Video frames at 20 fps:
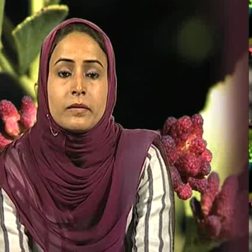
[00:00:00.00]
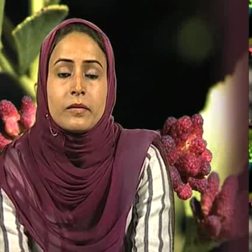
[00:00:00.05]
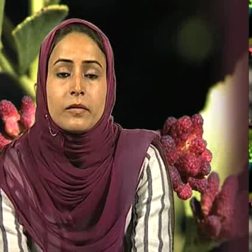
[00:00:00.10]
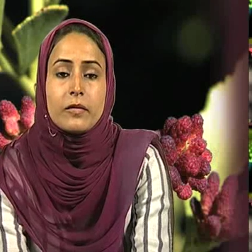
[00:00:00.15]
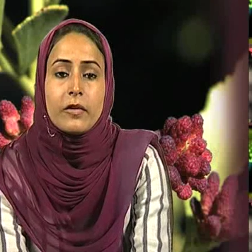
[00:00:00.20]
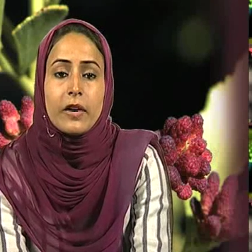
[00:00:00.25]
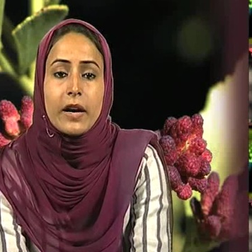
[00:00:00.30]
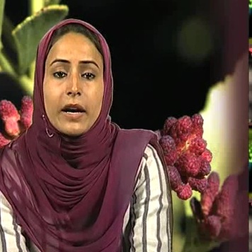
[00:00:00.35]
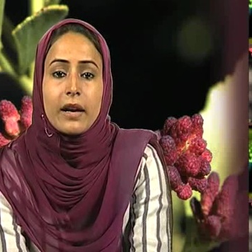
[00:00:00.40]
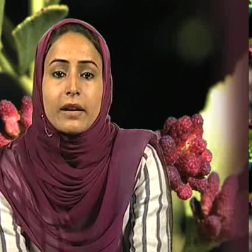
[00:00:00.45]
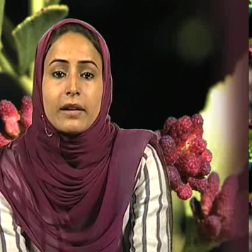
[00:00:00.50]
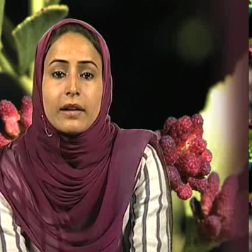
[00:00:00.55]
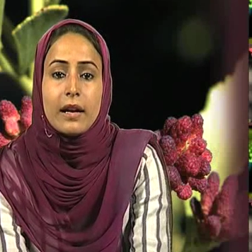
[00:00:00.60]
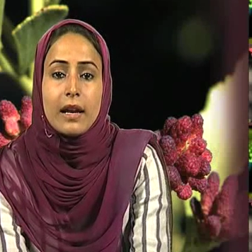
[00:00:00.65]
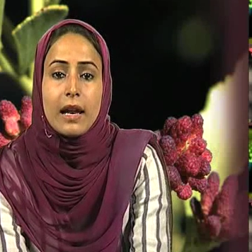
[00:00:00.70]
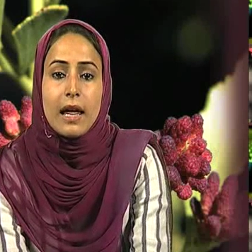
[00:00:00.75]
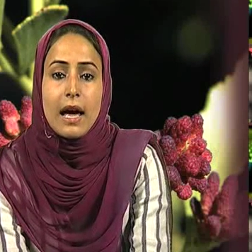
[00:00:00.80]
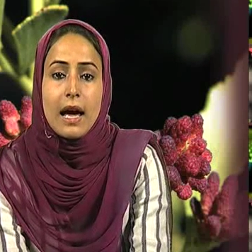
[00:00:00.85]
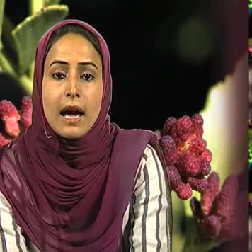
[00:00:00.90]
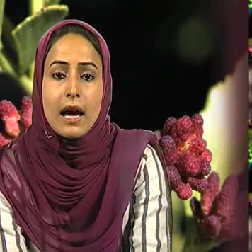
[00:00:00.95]
where the
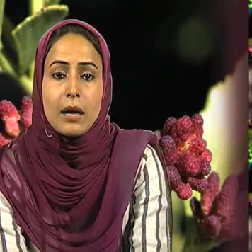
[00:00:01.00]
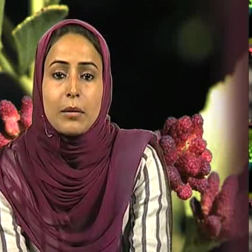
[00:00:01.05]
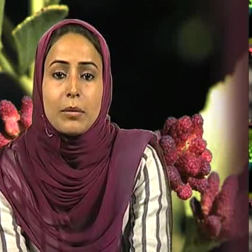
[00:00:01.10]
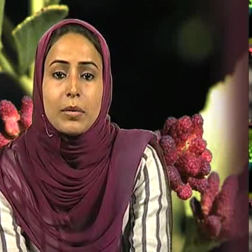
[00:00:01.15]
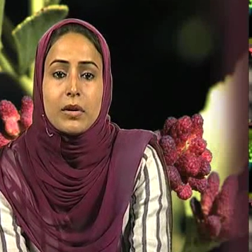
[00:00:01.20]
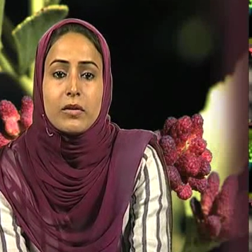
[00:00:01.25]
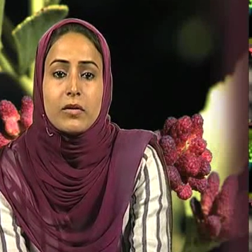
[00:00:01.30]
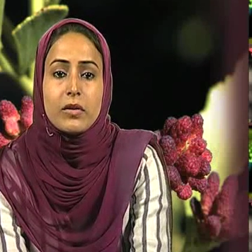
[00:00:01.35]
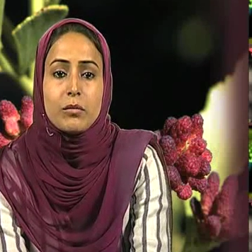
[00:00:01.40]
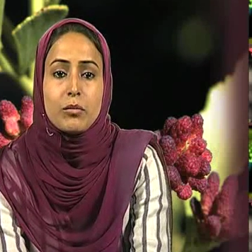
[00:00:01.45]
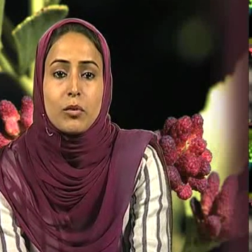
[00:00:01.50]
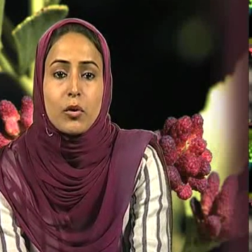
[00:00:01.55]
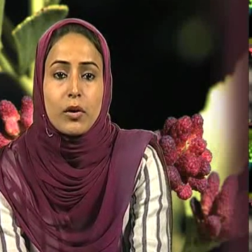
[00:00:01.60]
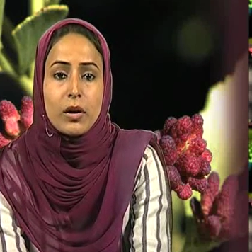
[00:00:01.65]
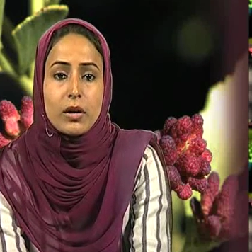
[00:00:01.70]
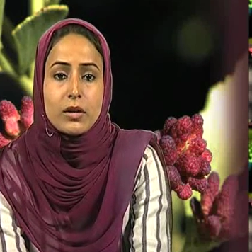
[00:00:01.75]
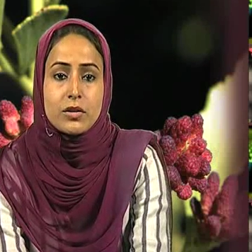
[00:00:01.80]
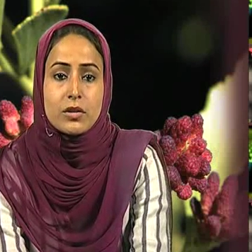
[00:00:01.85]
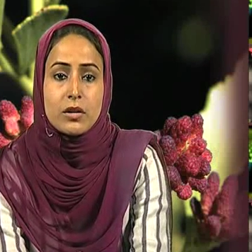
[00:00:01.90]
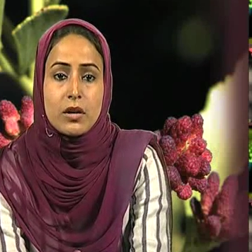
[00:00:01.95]
lag between
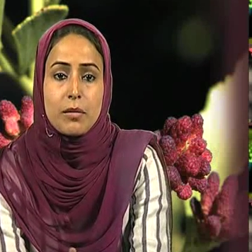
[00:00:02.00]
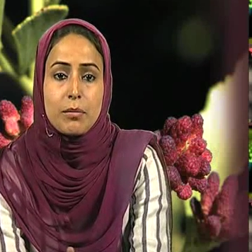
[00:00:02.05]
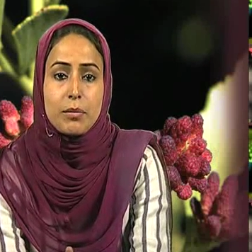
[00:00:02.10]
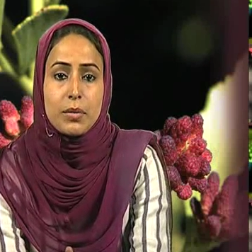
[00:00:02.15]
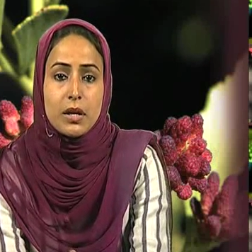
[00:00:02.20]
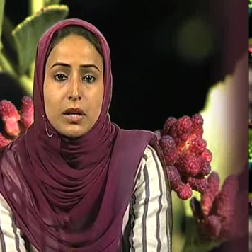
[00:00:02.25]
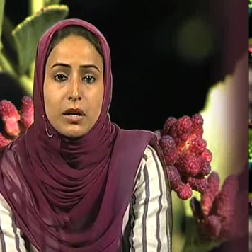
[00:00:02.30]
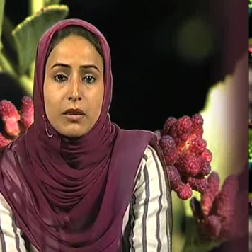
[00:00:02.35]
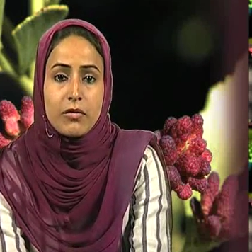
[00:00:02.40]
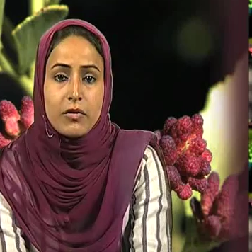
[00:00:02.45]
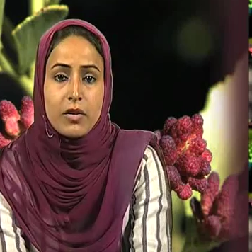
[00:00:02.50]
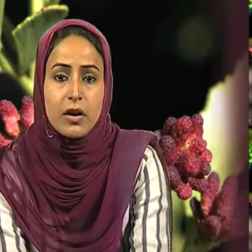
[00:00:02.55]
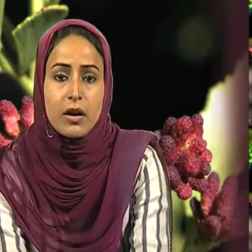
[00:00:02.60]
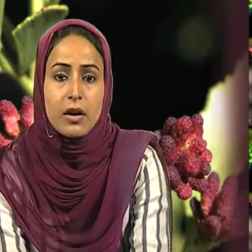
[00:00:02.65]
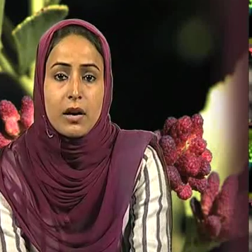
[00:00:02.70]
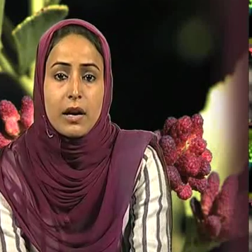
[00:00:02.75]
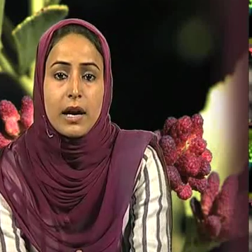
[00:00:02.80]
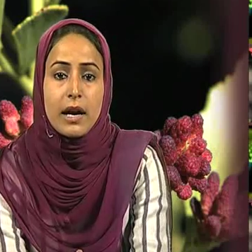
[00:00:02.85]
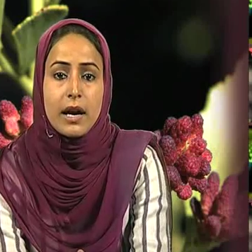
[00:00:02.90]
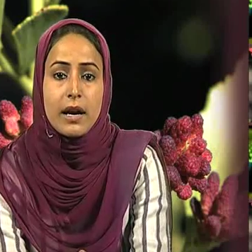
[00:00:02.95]
production of
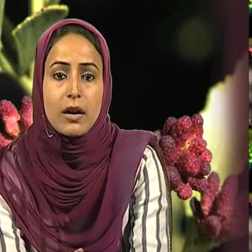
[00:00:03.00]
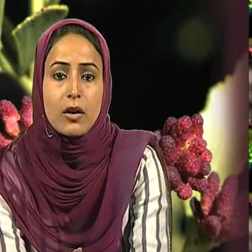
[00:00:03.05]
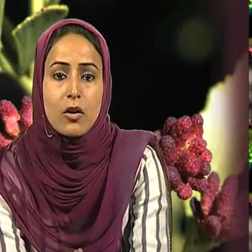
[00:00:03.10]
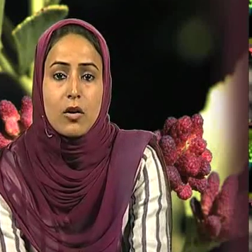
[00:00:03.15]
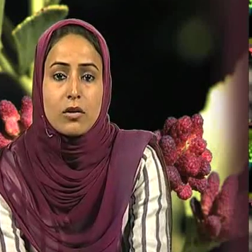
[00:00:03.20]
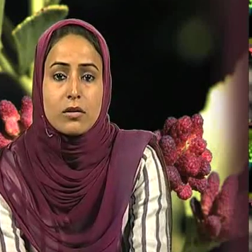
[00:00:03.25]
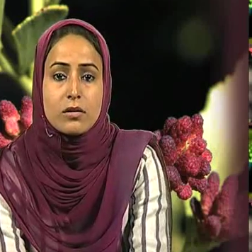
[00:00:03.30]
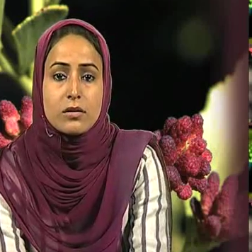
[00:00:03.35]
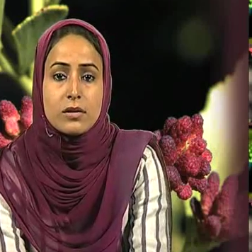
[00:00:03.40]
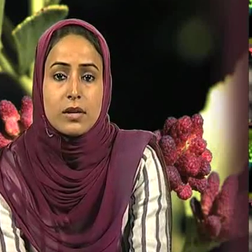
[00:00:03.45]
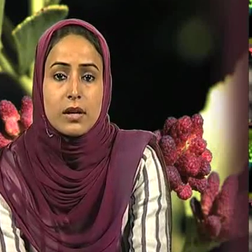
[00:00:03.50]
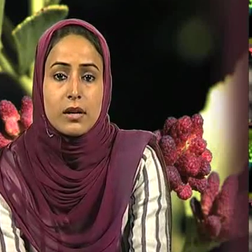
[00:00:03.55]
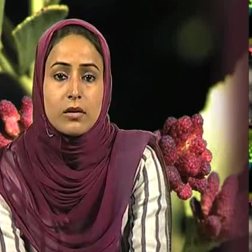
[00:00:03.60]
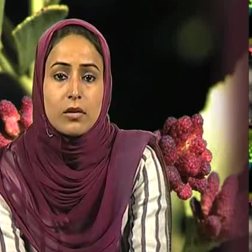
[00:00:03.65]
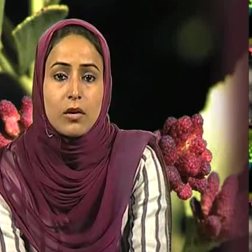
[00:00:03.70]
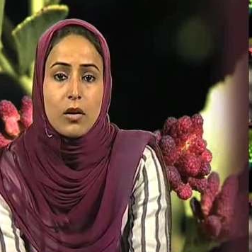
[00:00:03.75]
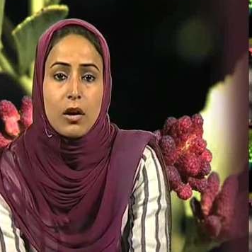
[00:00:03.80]
PFR and onset